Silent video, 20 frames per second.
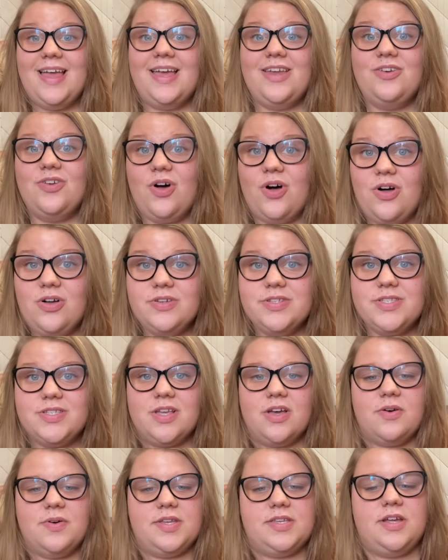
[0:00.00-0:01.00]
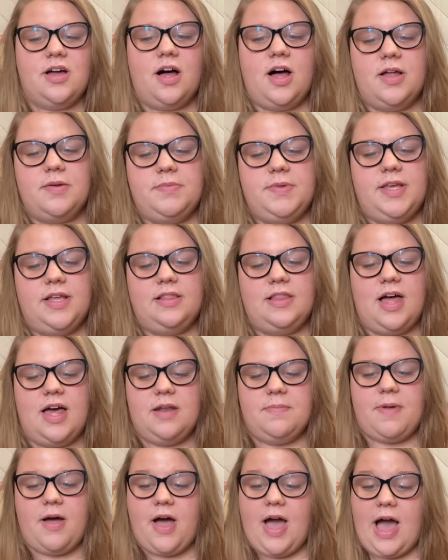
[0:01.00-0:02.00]
And also, it taught me a
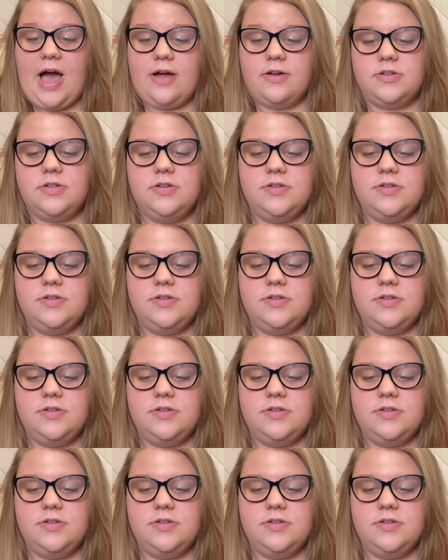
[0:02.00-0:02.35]
lot about how